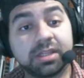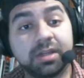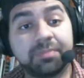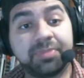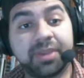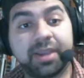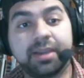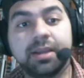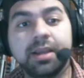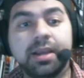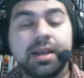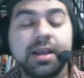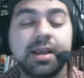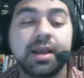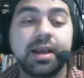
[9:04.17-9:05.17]
update.
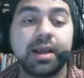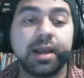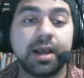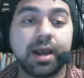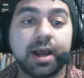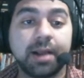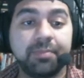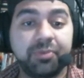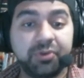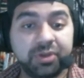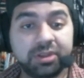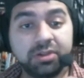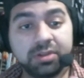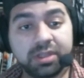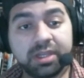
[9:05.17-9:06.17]
I'm doing
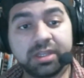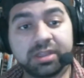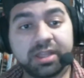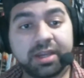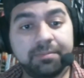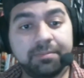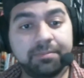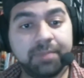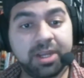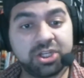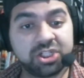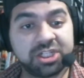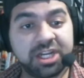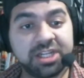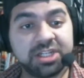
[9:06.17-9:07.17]
two things that
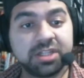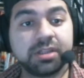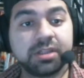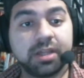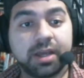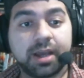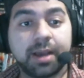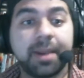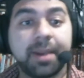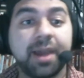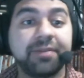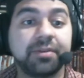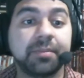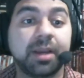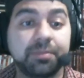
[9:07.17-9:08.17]
major changes. I'm
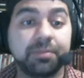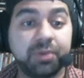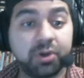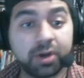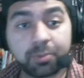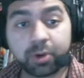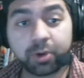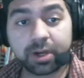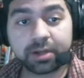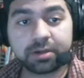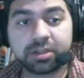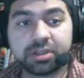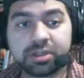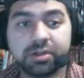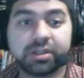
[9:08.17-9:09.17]
having my computer upgraded,
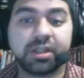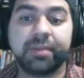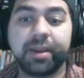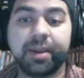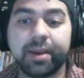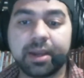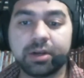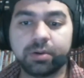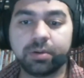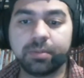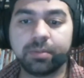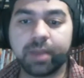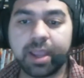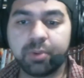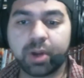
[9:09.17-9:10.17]
so it's going to be
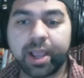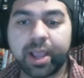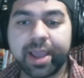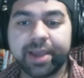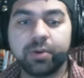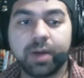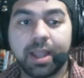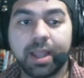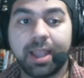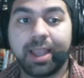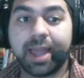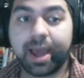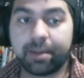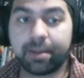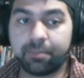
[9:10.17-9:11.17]
able to handle a
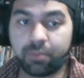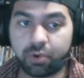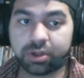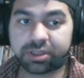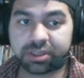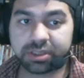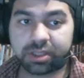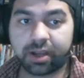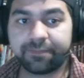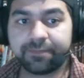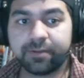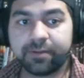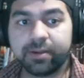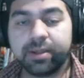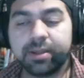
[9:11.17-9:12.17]
lot more
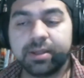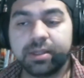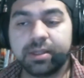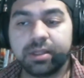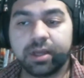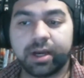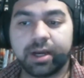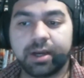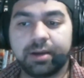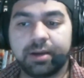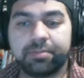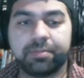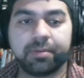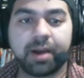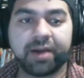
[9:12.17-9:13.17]
stuff.
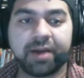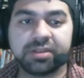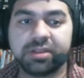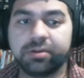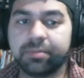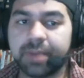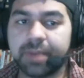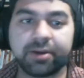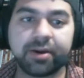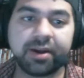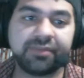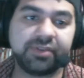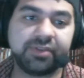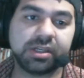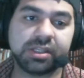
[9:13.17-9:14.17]
Obviously with
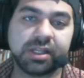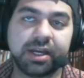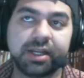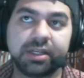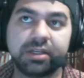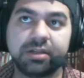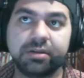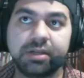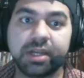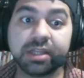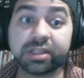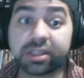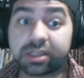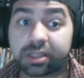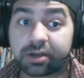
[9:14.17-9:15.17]
Minecraft it's not
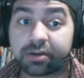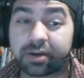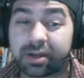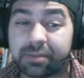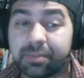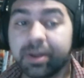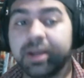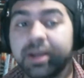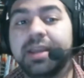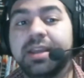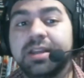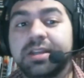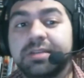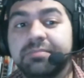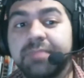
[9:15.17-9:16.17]
necessary, but
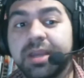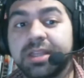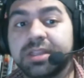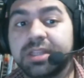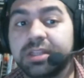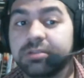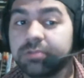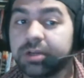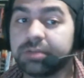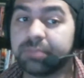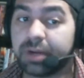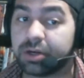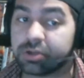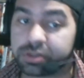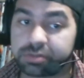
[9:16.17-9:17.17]
it makes things run
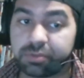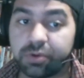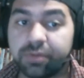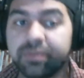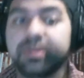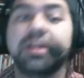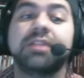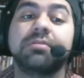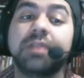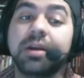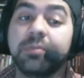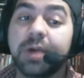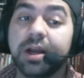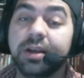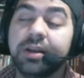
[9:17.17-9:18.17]
better smooth, and that's what
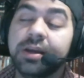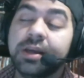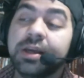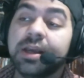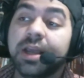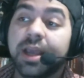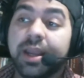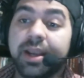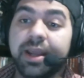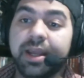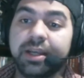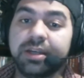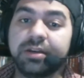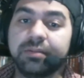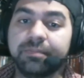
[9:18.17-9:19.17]
I want. And
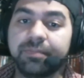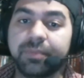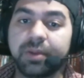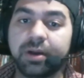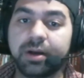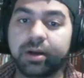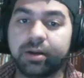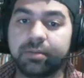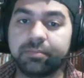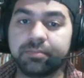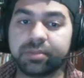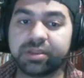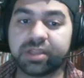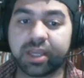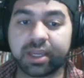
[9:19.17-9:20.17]

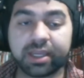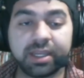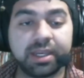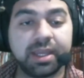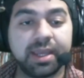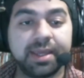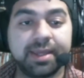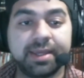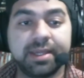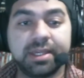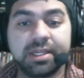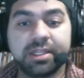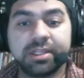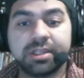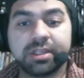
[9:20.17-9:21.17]
then second
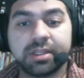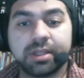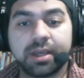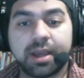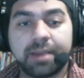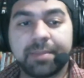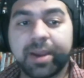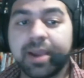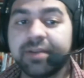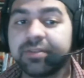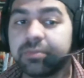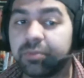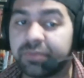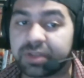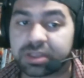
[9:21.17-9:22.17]
is I might have
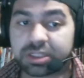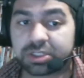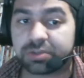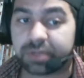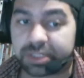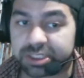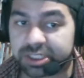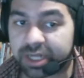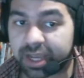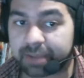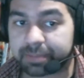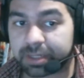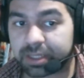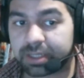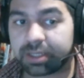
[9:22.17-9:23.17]
a moving situation
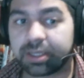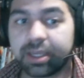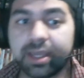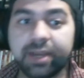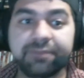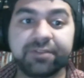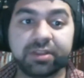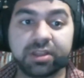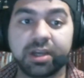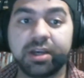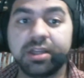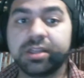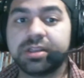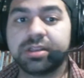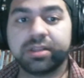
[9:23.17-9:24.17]
happening, and if it
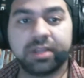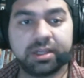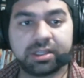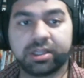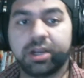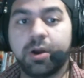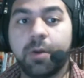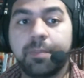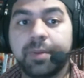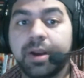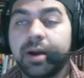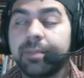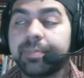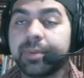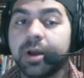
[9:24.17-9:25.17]
does, it's going to
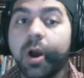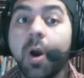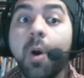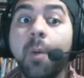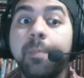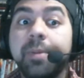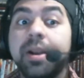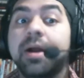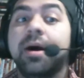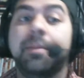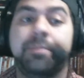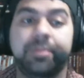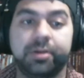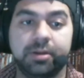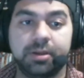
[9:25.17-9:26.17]
open up
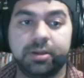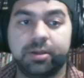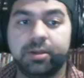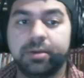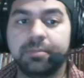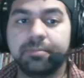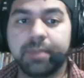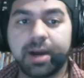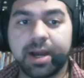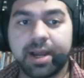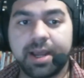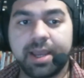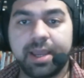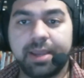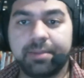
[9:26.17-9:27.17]

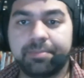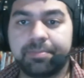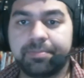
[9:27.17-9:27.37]
my